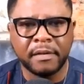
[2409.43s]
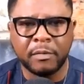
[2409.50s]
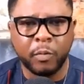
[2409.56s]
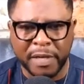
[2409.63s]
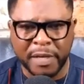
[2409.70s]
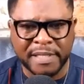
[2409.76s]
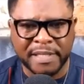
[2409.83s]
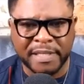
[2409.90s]

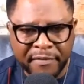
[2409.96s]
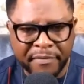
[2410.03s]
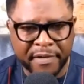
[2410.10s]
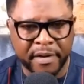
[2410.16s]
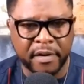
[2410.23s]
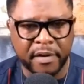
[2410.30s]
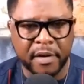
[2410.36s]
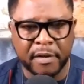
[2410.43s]
West
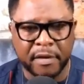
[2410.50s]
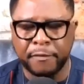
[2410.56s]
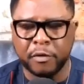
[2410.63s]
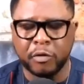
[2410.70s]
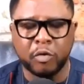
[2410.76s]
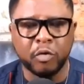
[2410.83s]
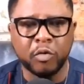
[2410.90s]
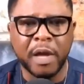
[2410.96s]
Africa. If you
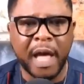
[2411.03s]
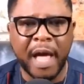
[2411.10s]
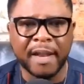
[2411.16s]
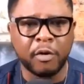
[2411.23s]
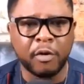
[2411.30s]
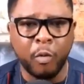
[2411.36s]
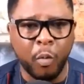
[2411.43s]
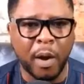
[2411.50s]
look at